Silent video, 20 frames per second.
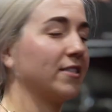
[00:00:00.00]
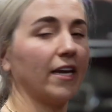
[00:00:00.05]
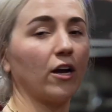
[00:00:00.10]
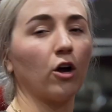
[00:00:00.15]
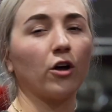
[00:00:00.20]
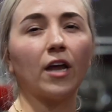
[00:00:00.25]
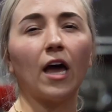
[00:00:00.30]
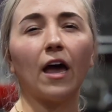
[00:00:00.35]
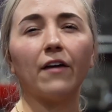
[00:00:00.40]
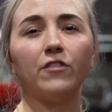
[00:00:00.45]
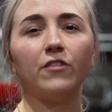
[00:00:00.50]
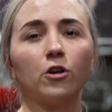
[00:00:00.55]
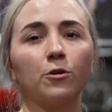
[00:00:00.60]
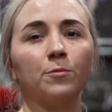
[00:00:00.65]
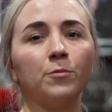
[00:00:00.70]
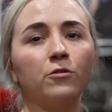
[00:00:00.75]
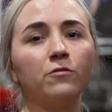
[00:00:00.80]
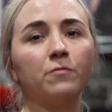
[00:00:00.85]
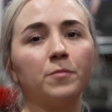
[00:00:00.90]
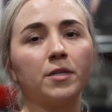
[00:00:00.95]
like on heavier
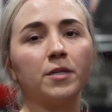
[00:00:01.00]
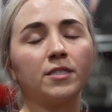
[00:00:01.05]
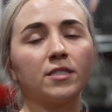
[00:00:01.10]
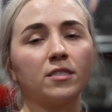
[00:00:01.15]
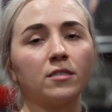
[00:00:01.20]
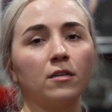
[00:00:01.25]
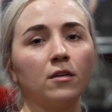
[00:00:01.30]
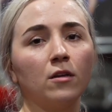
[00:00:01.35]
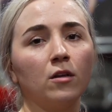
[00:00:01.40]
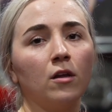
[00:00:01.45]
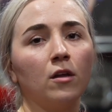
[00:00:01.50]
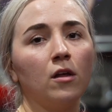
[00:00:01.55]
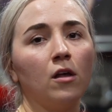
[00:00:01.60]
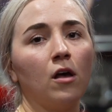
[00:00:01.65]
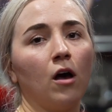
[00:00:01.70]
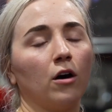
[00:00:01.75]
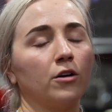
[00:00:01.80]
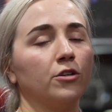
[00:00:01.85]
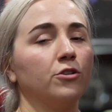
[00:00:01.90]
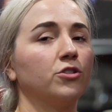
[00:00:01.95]
movements,
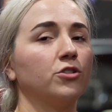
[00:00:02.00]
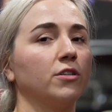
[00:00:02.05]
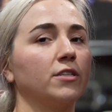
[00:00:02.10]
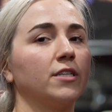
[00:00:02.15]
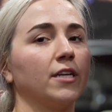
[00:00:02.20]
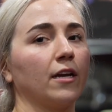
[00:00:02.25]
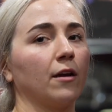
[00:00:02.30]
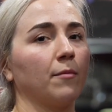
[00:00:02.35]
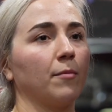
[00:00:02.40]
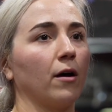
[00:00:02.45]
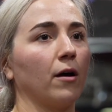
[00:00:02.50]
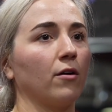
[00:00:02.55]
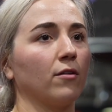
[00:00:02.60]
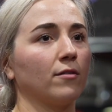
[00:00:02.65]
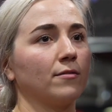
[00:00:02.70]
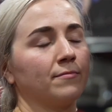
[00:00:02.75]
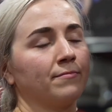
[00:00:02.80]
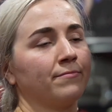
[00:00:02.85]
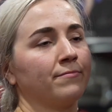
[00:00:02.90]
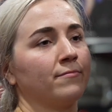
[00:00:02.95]
I'll usually take about
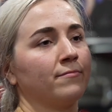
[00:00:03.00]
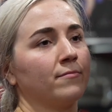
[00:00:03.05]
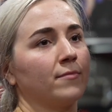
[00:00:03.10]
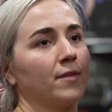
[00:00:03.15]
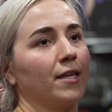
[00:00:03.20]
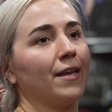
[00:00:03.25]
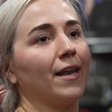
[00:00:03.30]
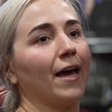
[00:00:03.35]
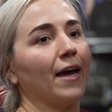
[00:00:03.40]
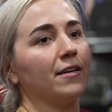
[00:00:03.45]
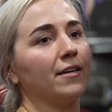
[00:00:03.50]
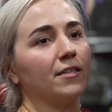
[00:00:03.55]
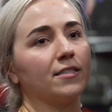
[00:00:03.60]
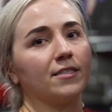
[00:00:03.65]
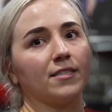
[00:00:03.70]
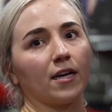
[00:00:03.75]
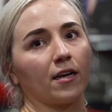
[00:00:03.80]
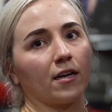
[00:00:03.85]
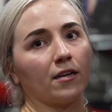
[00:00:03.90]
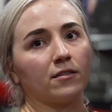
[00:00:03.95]
90
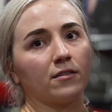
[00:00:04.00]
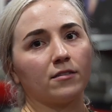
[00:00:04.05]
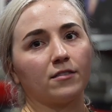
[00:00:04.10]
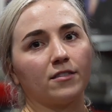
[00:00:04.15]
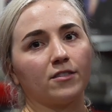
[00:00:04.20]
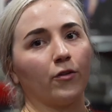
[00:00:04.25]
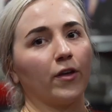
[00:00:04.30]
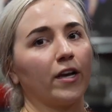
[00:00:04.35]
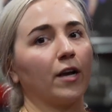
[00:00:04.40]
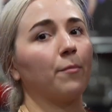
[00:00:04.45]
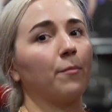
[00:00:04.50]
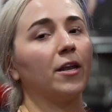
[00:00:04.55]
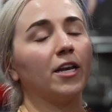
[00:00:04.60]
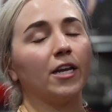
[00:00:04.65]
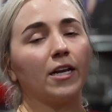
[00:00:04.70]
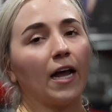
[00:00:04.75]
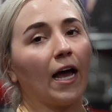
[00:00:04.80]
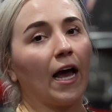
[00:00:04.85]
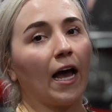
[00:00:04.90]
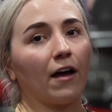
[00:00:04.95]
seconds, so like a minute
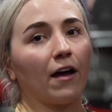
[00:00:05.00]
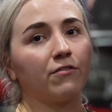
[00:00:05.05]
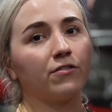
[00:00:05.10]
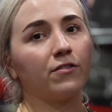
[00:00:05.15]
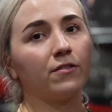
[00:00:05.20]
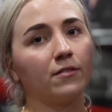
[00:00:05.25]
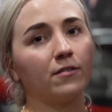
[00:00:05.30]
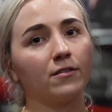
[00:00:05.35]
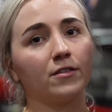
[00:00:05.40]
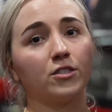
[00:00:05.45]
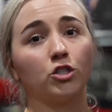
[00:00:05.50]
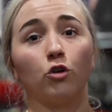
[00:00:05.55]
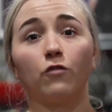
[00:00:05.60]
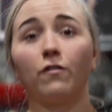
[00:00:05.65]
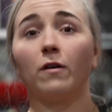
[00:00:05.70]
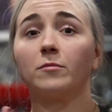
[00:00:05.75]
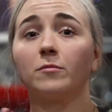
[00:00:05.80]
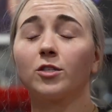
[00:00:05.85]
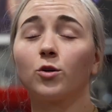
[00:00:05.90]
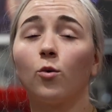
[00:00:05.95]
and a half. So if
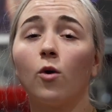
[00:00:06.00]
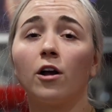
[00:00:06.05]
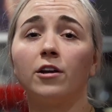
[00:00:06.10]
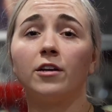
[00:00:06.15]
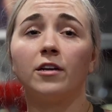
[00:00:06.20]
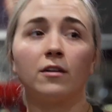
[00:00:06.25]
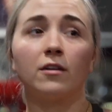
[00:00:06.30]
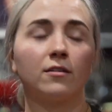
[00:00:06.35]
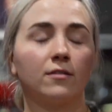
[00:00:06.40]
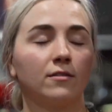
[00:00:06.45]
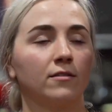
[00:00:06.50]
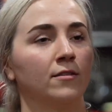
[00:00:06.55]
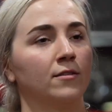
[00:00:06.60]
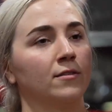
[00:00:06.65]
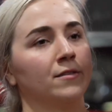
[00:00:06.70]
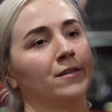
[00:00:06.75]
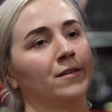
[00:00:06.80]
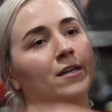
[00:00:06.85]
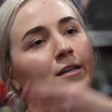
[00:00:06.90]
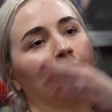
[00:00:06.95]
I'm squatting,
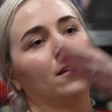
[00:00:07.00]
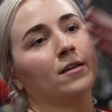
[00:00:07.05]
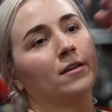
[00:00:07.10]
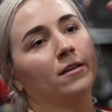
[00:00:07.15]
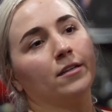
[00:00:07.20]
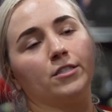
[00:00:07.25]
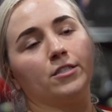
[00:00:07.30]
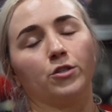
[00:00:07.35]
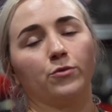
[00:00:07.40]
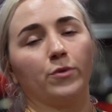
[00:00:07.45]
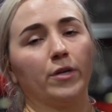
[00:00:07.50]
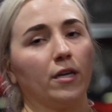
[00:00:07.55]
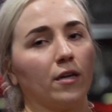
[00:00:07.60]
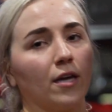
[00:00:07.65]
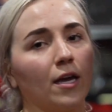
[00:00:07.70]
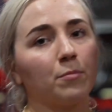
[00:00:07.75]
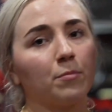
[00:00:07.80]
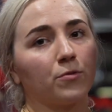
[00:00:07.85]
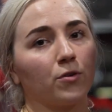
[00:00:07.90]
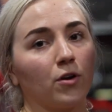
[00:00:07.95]
doing
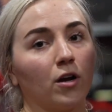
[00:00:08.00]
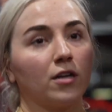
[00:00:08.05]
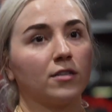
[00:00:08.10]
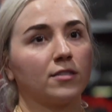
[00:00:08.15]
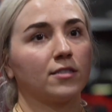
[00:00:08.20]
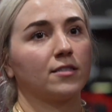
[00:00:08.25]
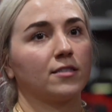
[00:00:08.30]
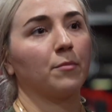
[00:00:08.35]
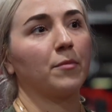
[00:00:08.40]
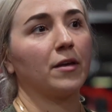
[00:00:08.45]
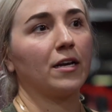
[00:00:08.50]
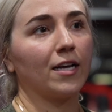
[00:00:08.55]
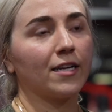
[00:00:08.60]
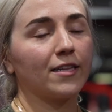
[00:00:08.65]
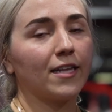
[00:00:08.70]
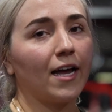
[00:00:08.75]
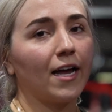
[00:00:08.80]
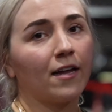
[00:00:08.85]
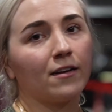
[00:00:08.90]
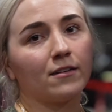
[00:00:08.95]
hip thrusts, something like
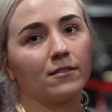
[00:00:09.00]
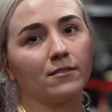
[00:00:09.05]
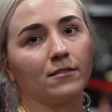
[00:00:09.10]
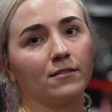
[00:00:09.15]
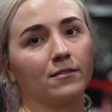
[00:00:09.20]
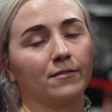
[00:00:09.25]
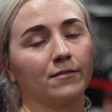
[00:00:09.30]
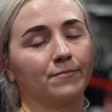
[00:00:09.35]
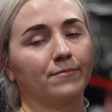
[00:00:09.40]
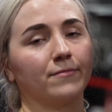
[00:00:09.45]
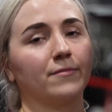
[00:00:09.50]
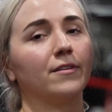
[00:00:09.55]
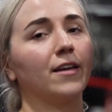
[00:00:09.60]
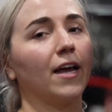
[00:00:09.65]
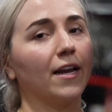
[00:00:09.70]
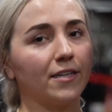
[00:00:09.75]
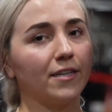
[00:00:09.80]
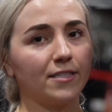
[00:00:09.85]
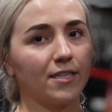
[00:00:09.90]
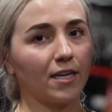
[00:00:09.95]
that,
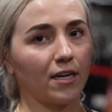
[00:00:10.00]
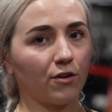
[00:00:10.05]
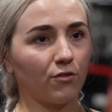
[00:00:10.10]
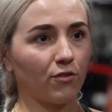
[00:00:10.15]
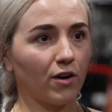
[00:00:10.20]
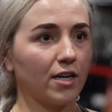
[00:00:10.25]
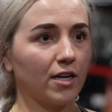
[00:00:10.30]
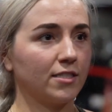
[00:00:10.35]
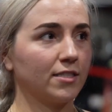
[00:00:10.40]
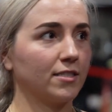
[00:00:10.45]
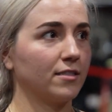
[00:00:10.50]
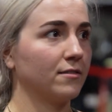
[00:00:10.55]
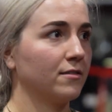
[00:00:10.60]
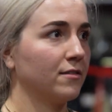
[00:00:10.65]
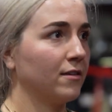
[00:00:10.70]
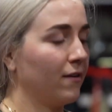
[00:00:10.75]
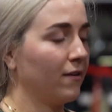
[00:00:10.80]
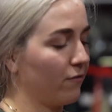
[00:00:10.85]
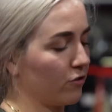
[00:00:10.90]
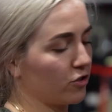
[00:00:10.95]
90-second rest.
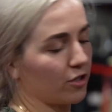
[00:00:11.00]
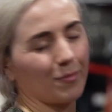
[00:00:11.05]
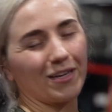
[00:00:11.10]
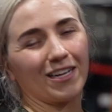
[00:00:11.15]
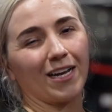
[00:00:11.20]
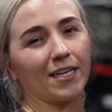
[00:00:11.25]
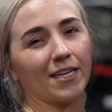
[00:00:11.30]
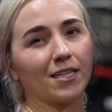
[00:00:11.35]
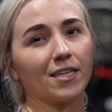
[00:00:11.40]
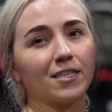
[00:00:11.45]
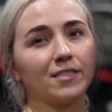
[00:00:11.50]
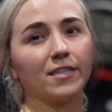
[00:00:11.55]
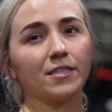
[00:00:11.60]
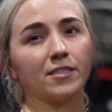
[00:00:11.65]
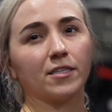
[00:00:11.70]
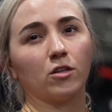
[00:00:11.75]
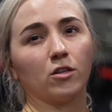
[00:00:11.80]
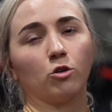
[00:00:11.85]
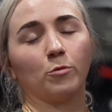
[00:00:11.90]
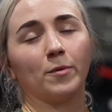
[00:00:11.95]
For something like this,
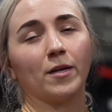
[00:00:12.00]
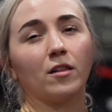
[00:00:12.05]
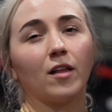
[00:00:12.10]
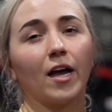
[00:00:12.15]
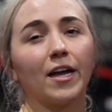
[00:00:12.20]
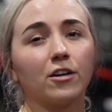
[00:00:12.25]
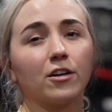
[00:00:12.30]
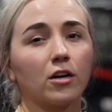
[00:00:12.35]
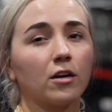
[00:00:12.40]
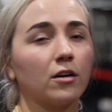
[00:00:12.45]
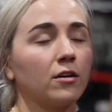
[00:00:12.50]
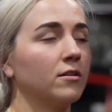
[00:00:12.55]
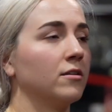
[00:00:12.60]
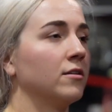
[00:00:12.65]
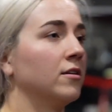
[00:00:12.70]
it's a little bit lighter.